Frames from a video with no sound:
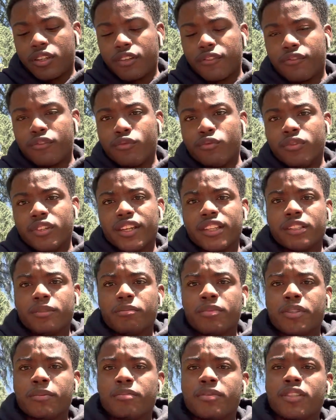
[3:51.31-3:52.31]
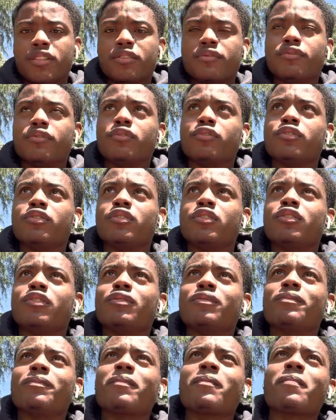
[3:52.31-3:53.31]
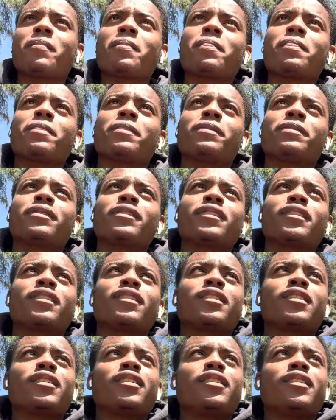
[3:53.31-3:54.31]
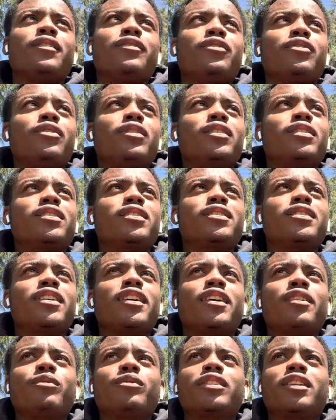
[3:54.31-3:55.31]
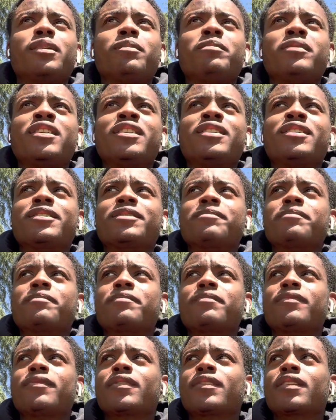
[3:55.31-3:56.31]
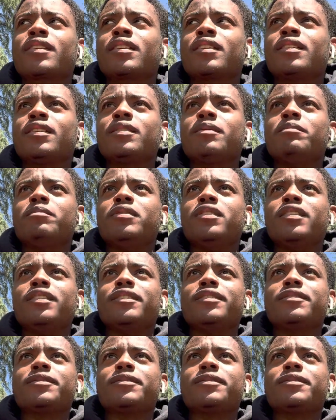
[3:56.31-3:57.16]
if you let it be peaceful, you know? If you understand what I mean. But,